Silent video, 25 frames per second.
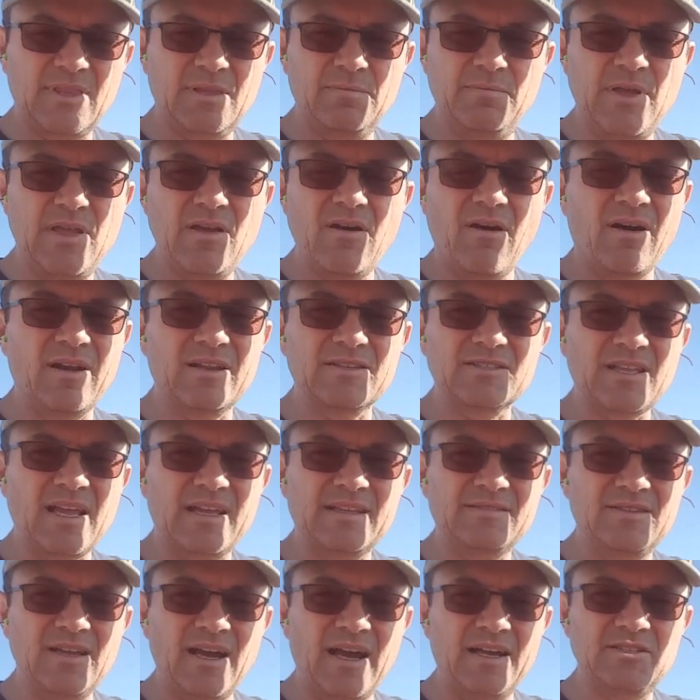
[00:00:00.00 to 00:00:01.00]
to be honest,
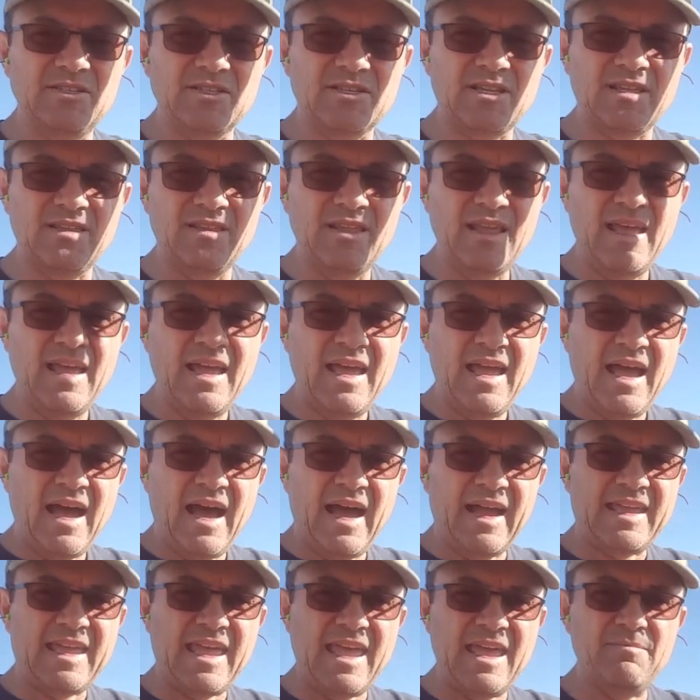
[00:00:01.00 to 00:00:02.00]
I
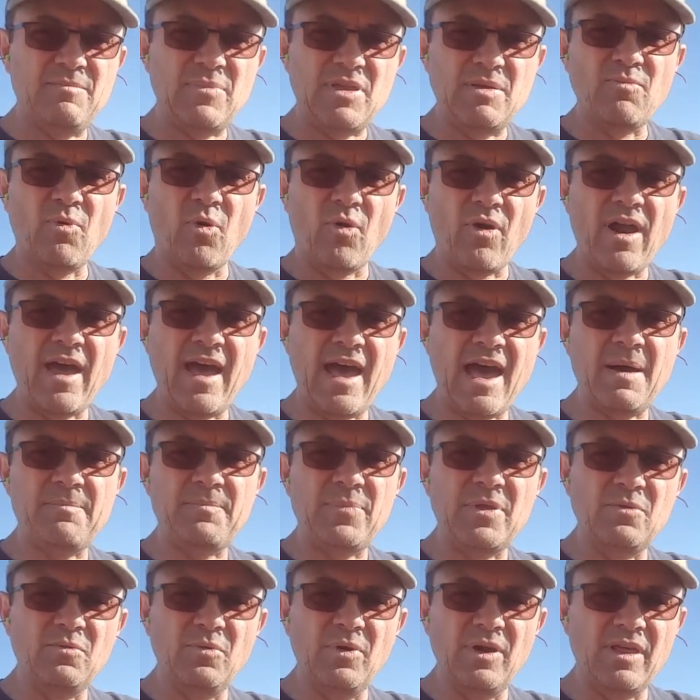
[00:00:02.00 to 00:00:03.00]
can't be more
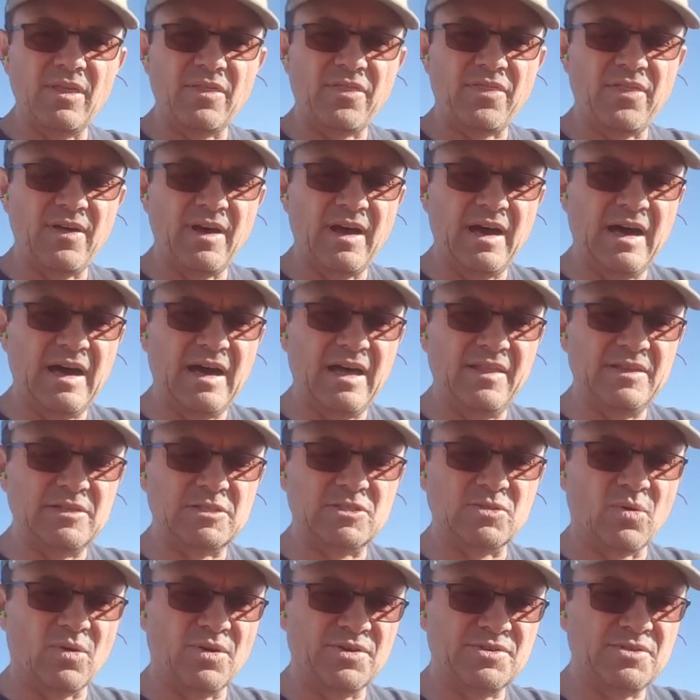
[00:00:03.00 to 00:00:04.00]
happy with
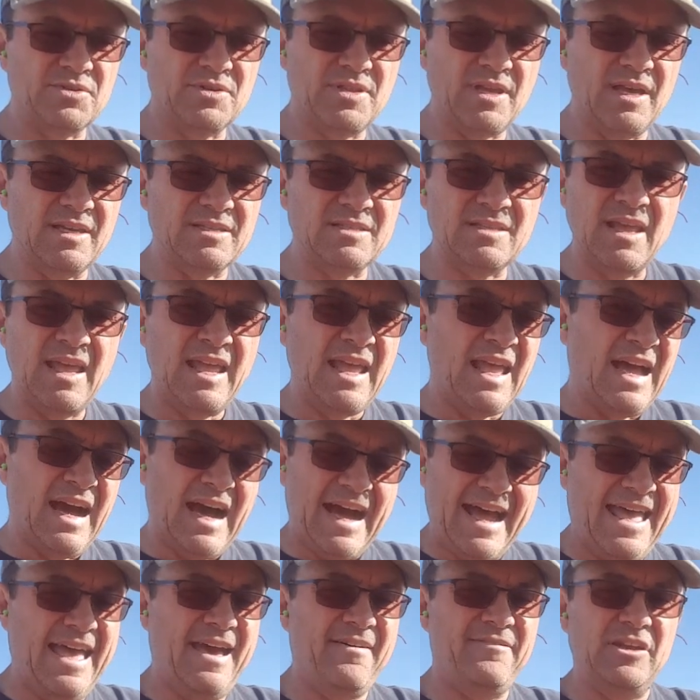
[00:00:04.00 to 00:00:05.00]
this torture test.
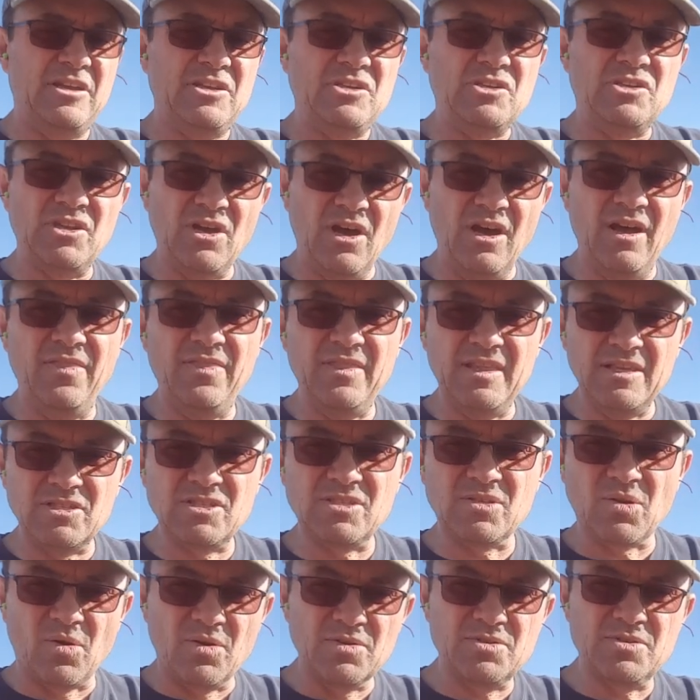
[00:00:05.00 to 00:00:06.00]
I haven't done
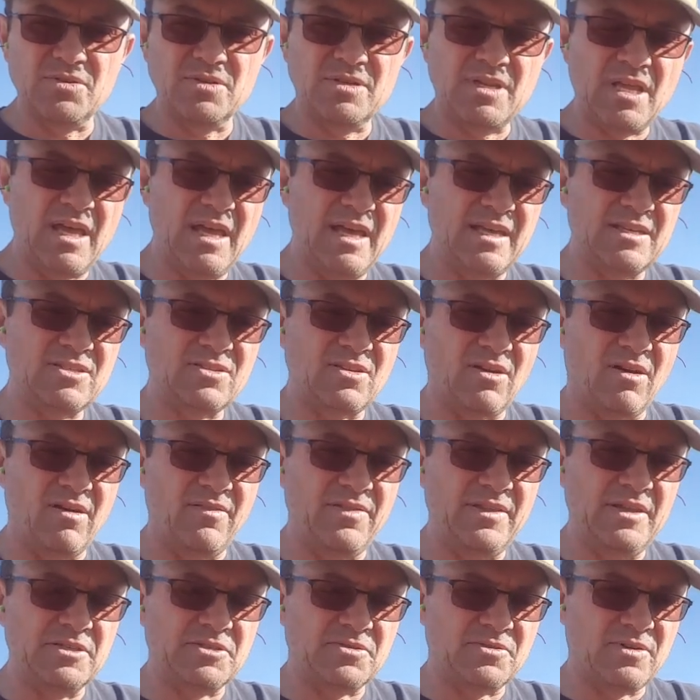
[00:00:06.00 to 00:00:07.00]
this torture test
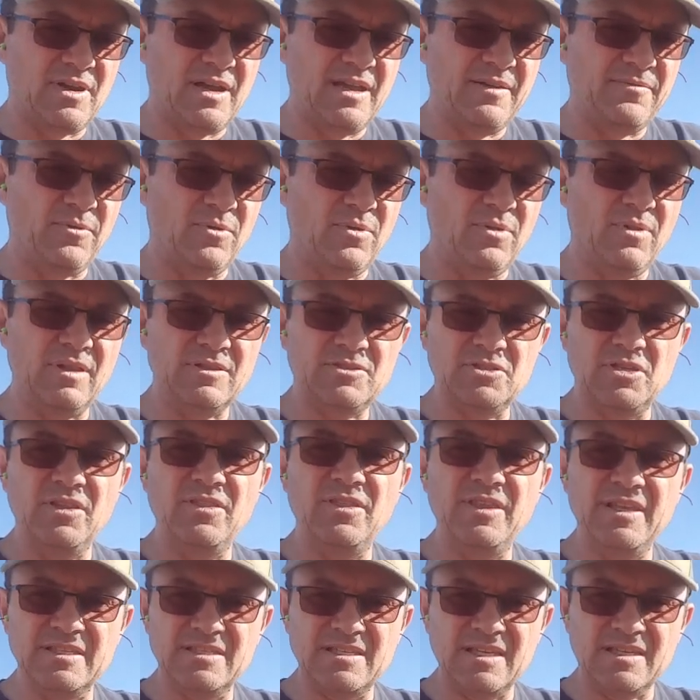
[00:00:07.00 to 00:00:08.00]
on this rifle
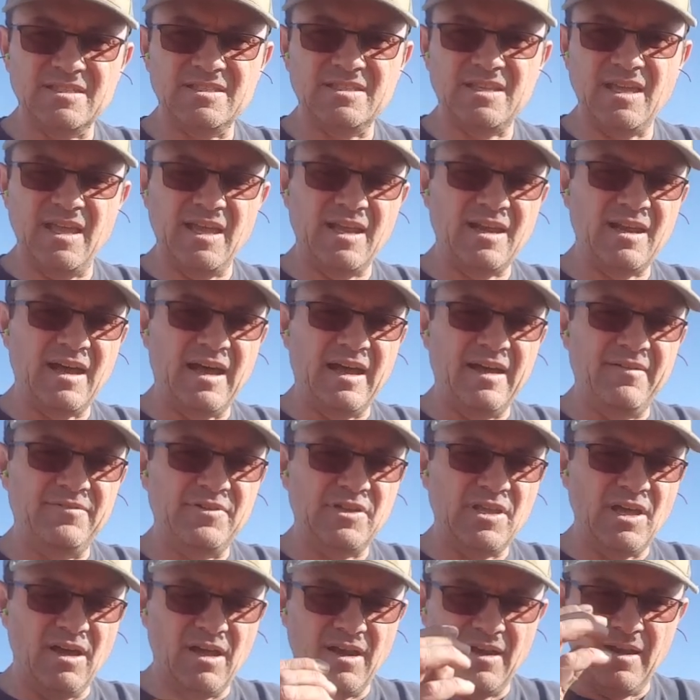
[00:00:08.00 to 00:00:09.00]
to this extent.
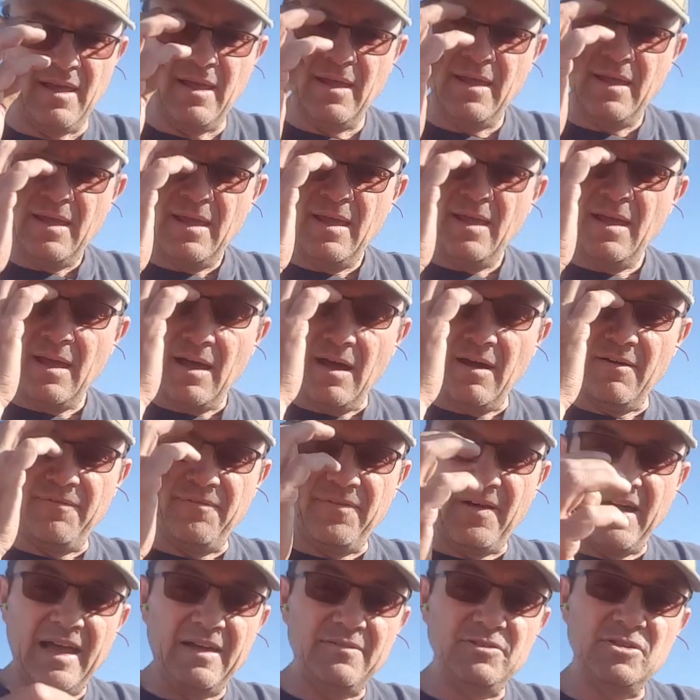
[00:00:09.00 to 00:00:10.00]
I've done a
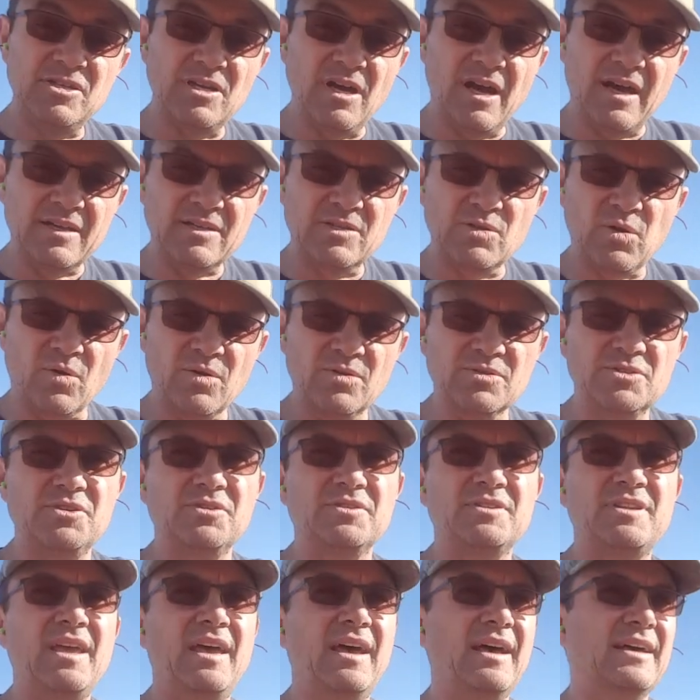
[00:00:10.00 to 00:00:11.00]
5-shot
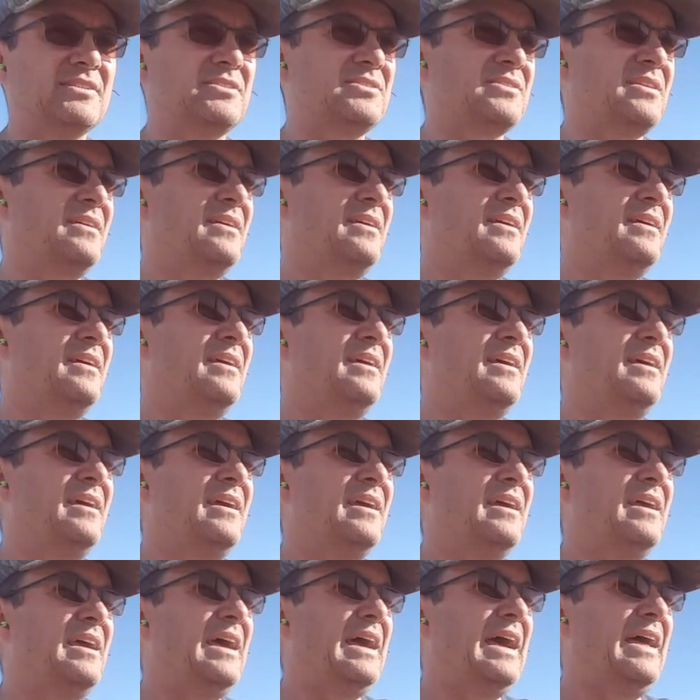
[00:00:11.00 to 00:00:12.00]
torture test,
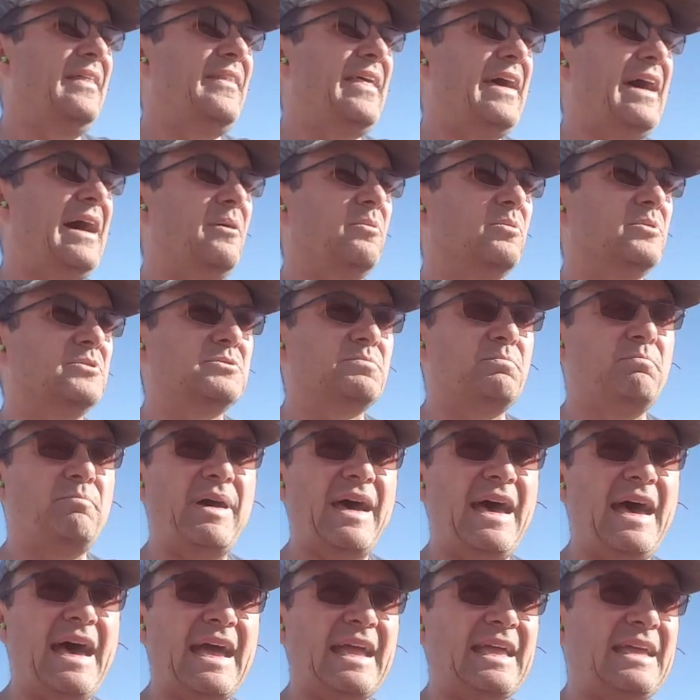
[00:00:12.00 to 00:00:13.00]
and that was
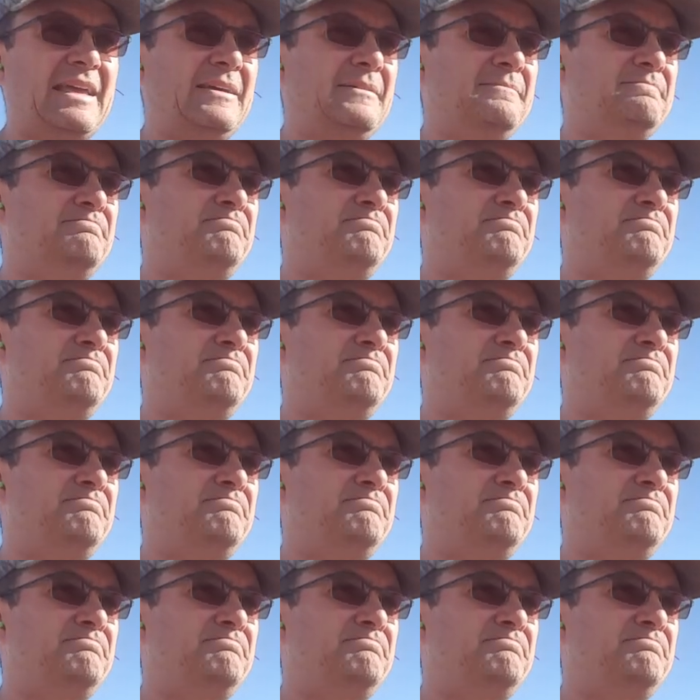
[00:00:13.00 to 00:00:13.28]
back.